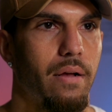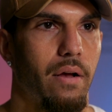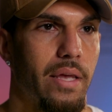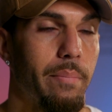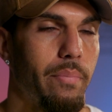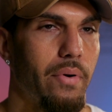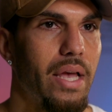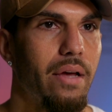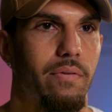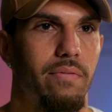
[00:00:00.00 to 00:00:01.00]
I am
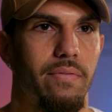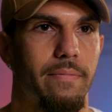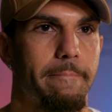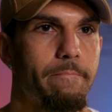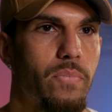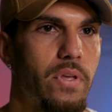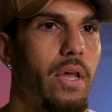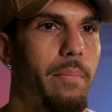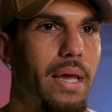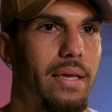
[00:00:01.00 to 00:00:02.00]
proud of, you
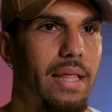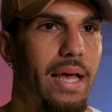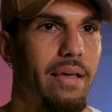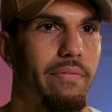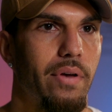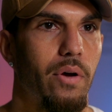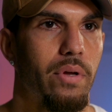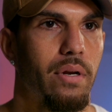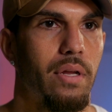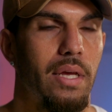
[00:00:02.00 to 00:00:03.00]
know, making the AFL
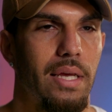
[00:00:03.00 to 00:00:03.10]
and